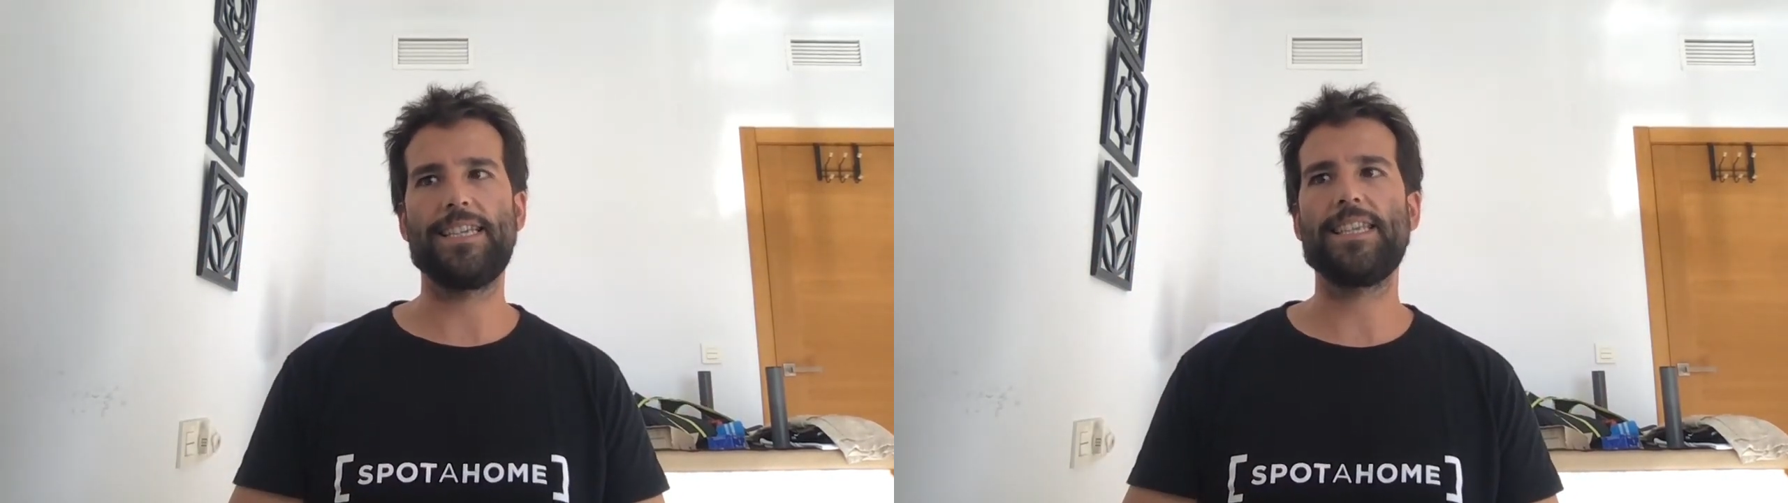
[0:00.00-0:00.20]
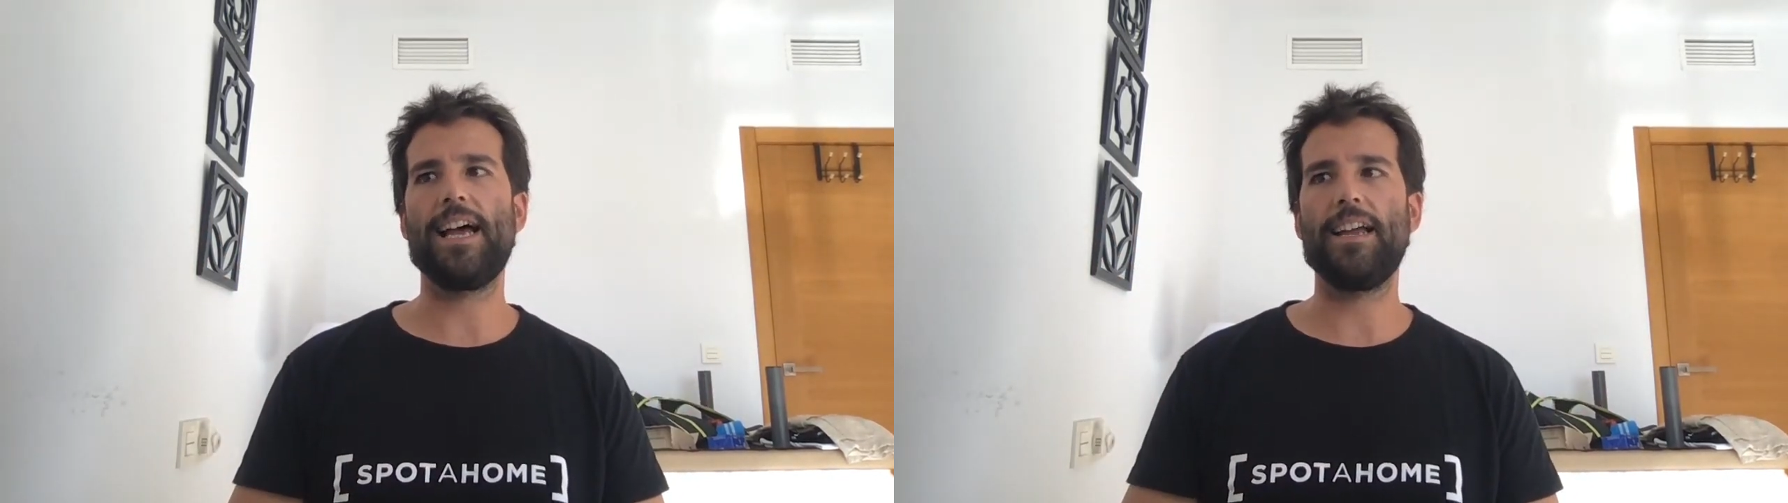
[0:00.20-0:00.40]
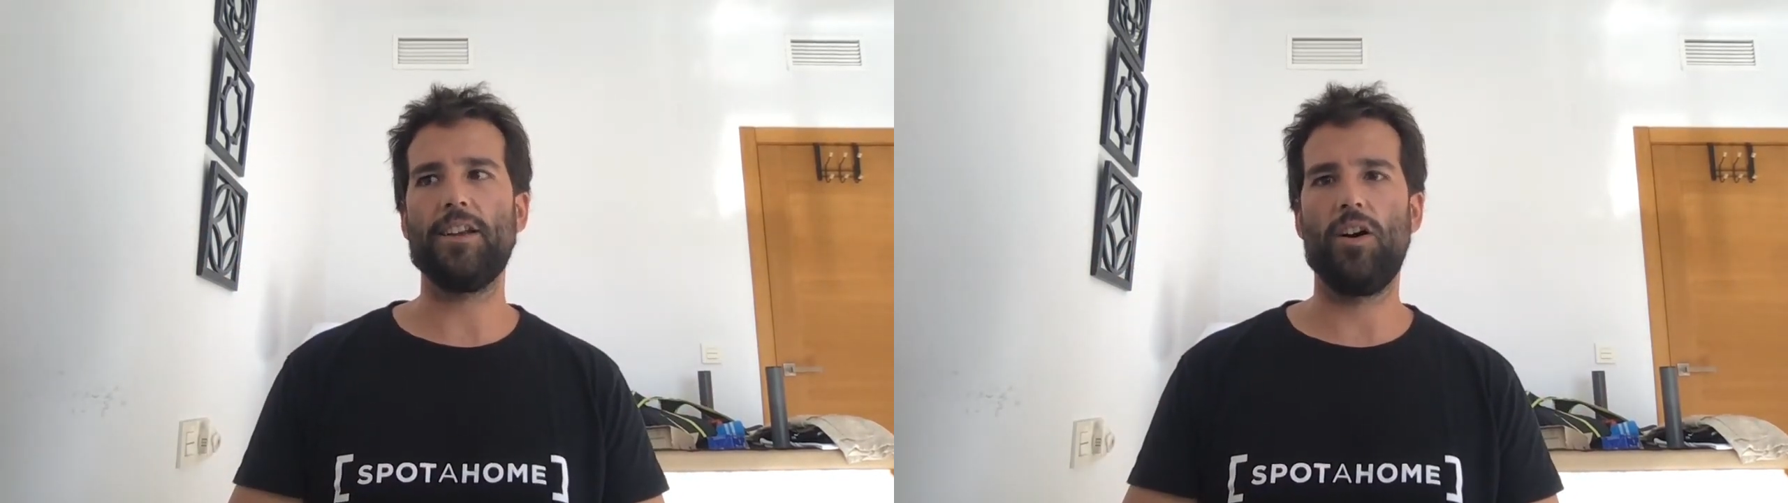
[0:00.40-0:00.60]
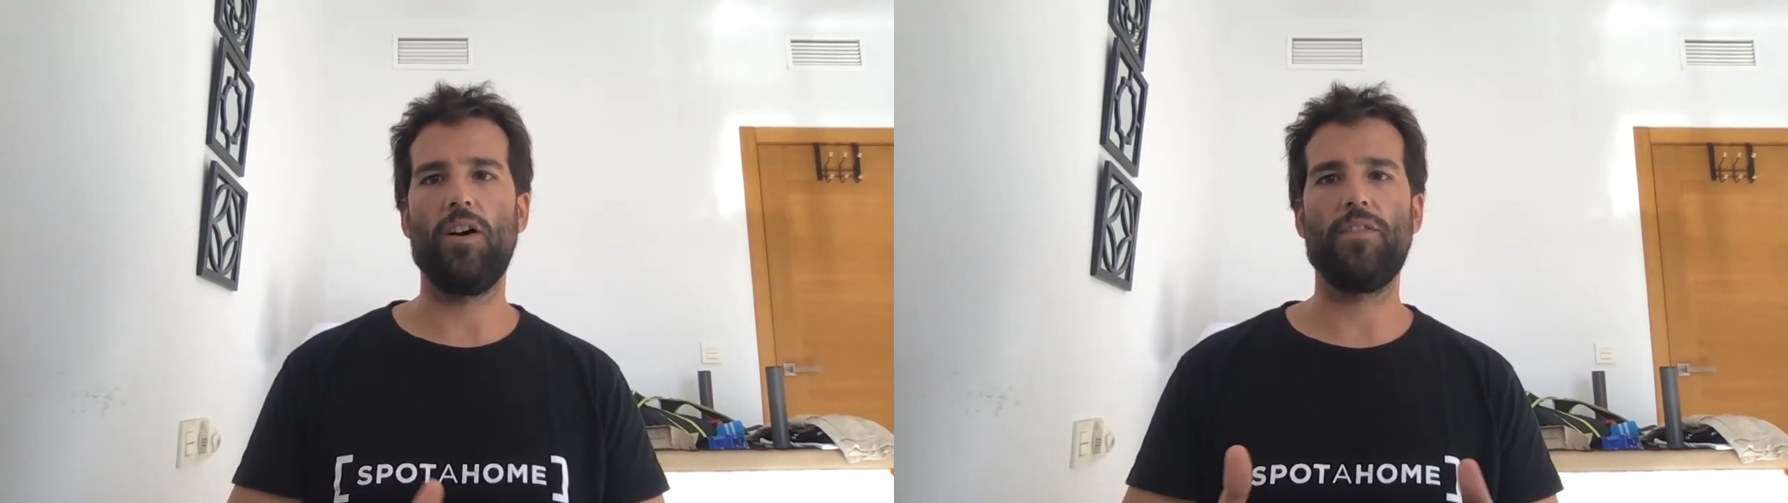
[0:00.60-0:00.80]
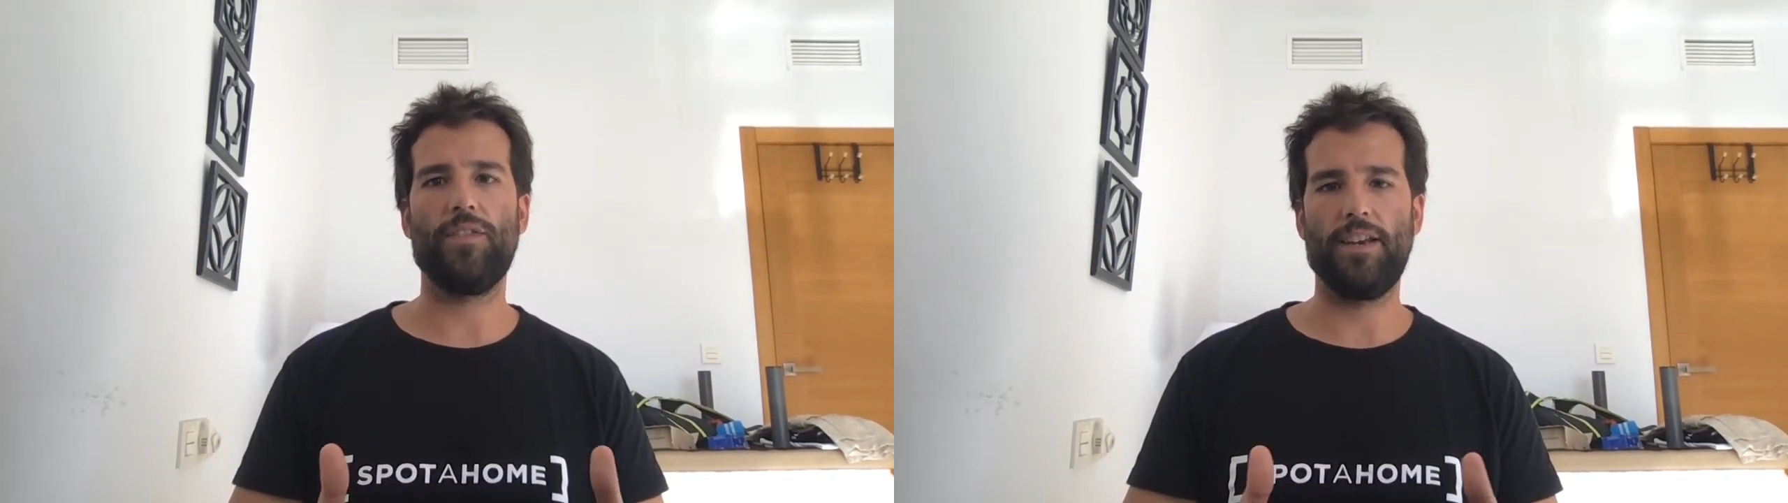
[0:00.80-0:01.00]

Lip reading: side of